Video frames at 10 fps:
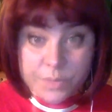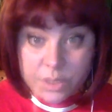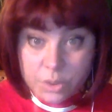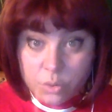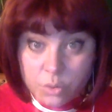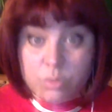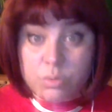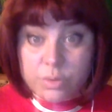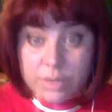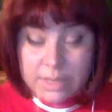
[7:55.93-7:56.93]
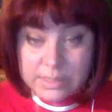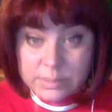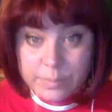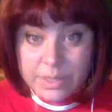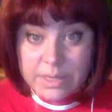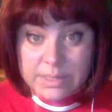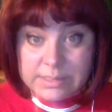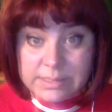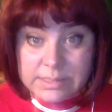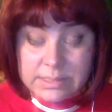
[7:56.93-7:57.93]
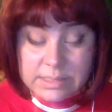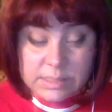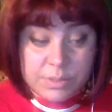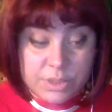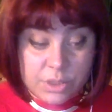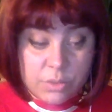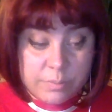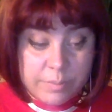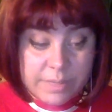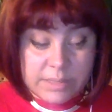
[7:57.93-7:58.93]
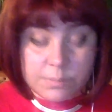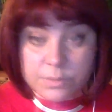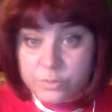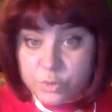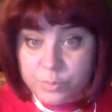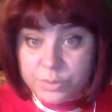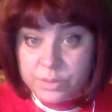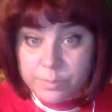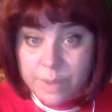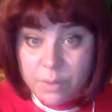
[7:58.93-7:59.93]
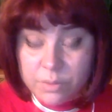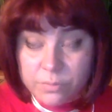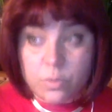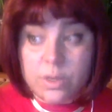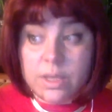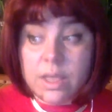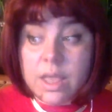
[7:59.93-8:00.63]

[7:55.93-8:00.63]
You will experience this particular placement of Jupiter powerfully.